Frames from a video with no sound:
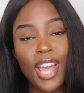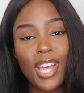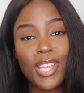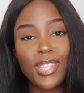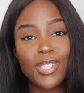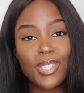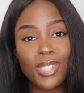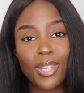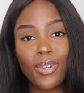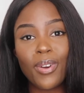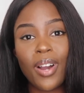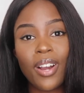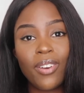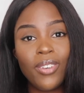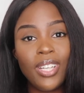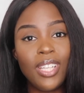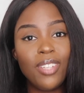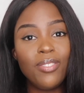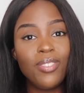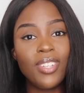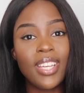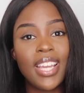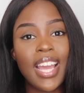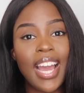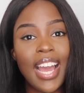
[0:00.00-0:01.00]
So I'll leave
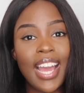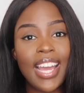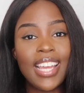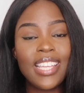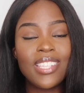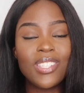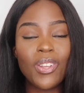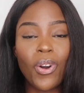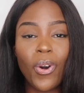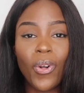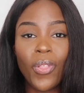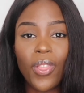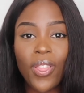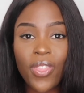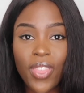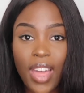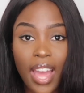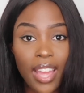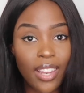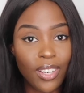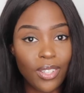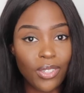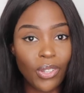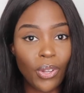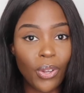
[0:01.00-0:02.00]
you guys on
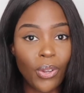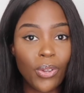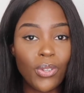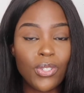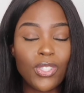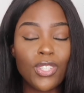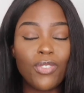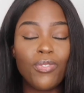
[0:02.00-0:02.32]
that note.